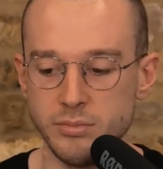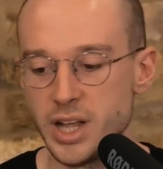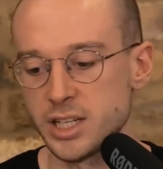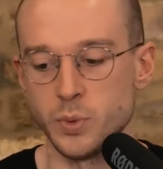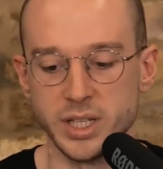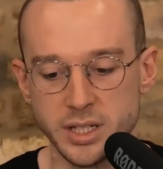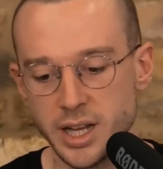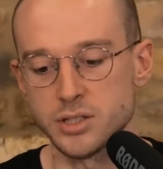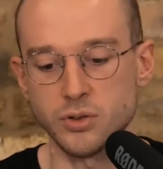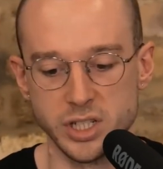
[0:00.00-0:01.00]
next winter,
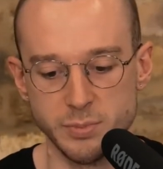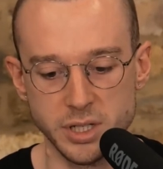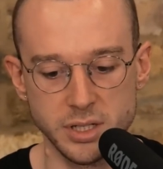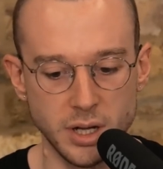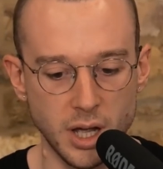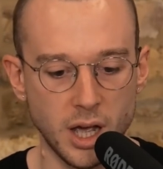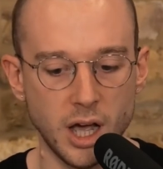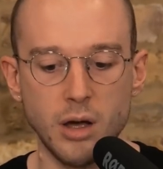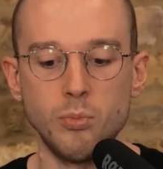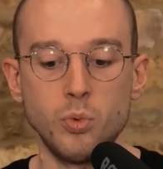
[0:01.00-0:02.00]
next Christmas.
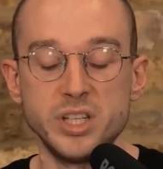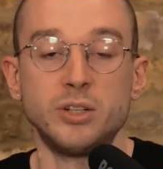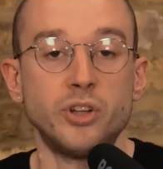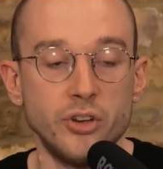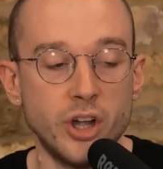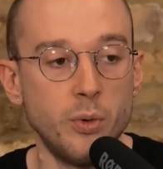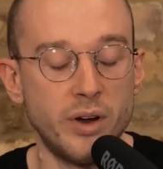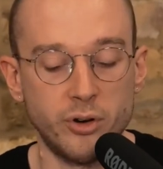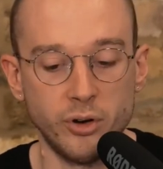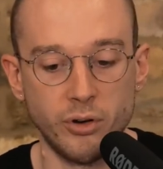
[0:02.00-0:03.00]
We still don't know
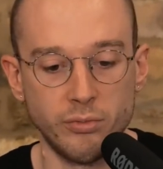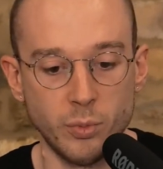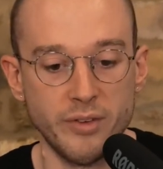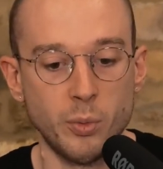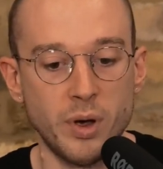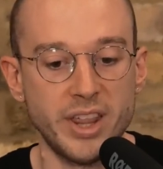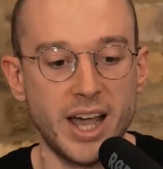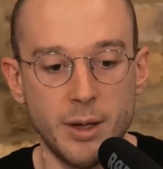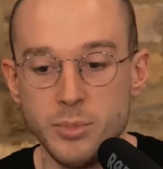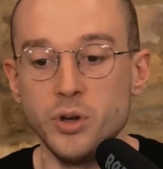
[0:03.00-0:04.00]
whether or not whether
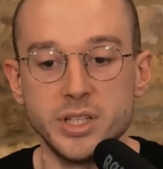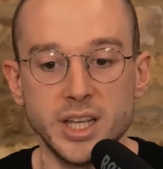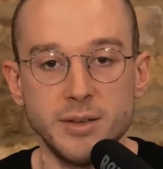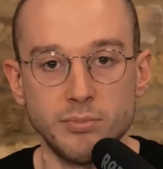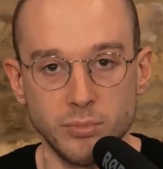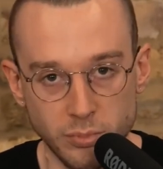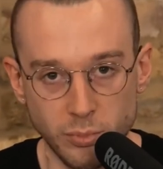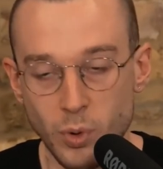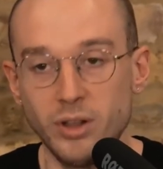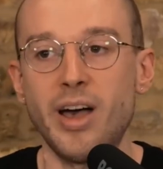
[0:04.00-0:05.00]
that immunity
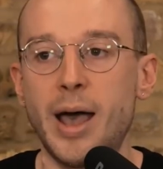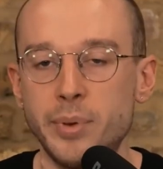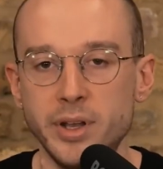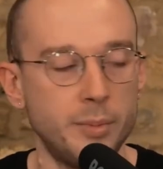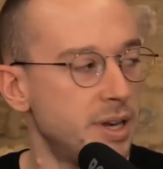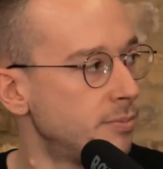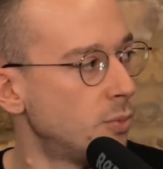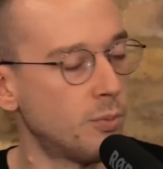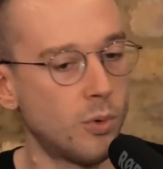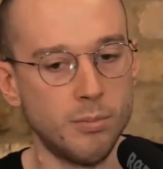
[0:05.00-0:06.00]
will happen. I mean,
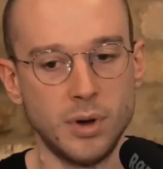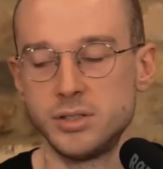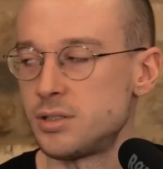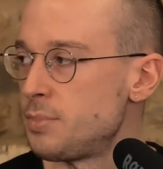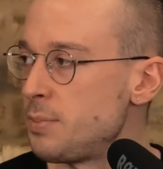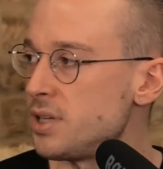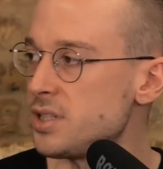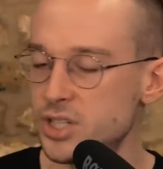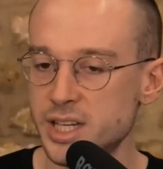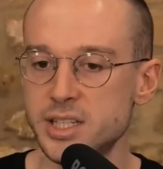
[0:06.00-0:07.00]
what most people are
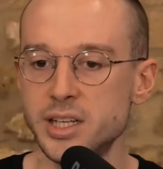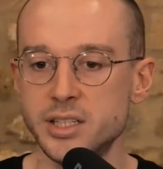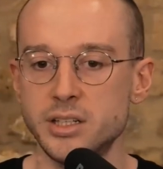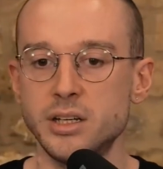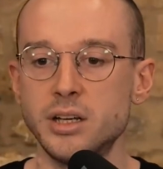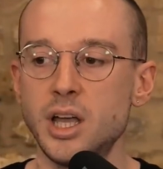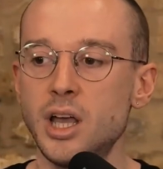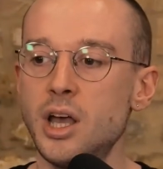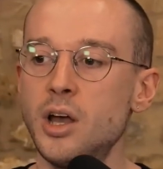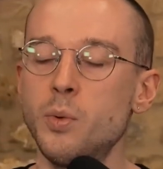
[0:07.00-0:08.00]
suggesting is that
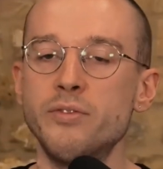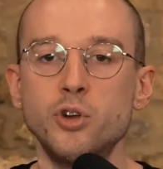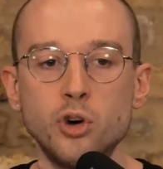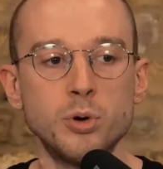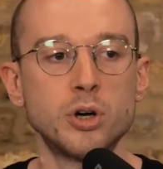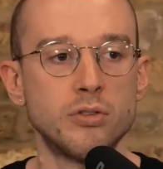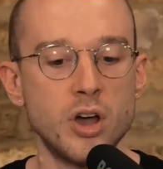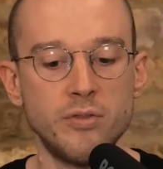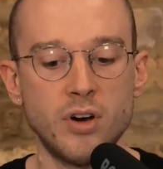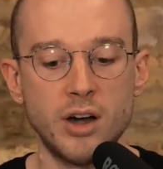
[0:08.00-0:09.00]
with a normal
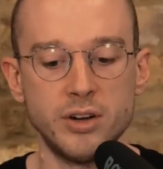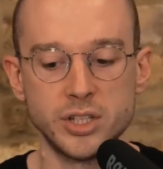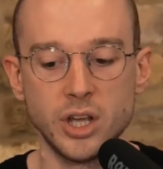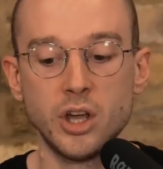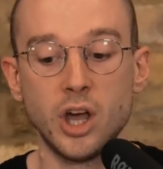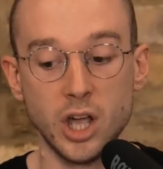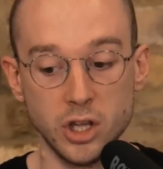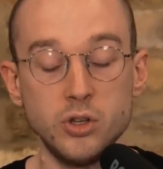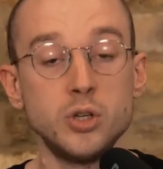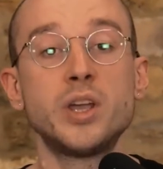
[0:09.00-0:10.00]
coronavirus,
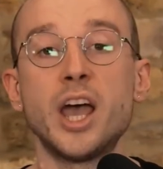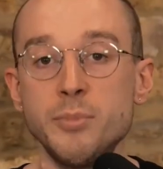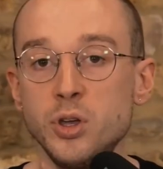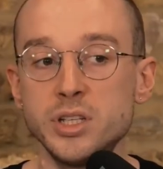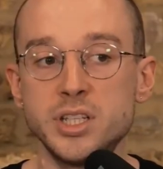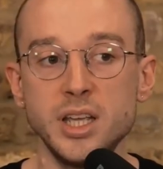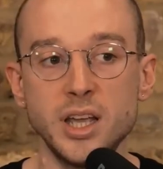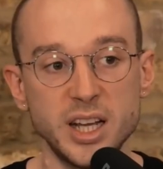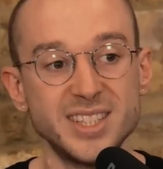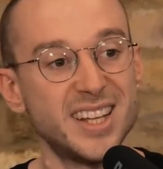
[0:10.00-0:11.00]
you do get
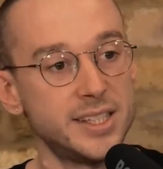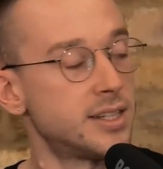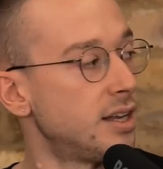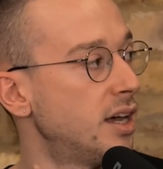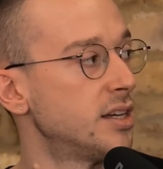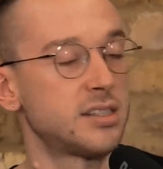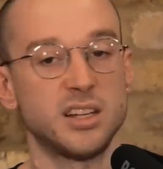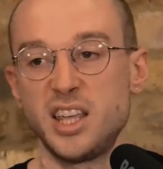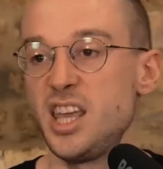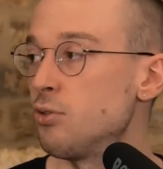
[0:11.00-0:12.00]
immunity, and it tends to
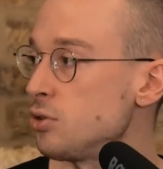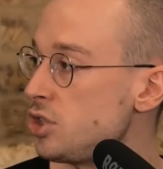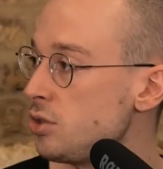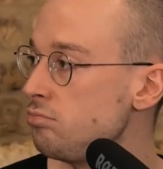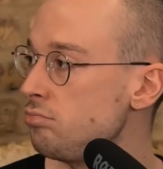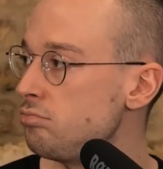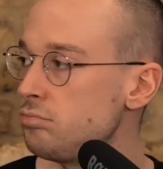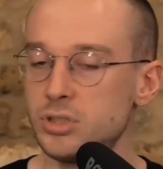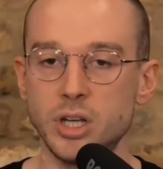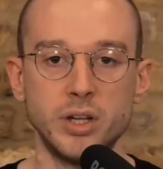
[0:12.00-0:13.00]
last a year or two.
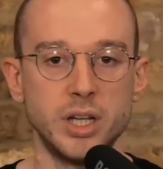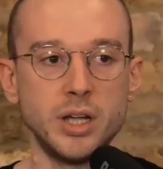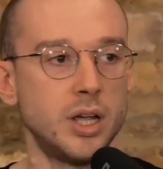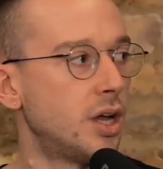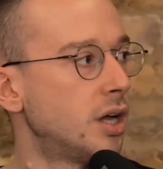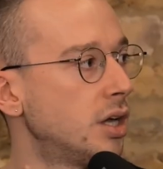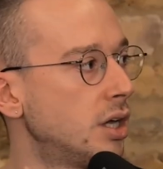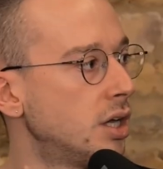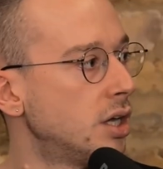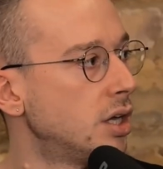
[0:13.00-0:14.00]
So cold is
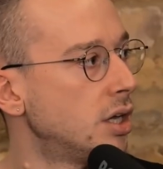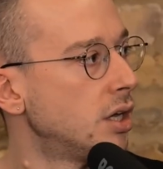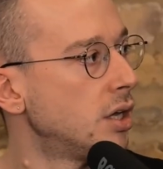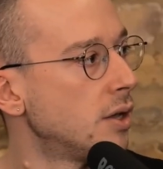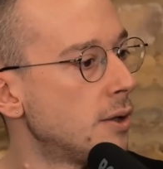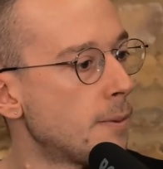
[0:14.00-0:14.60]
3 months, right?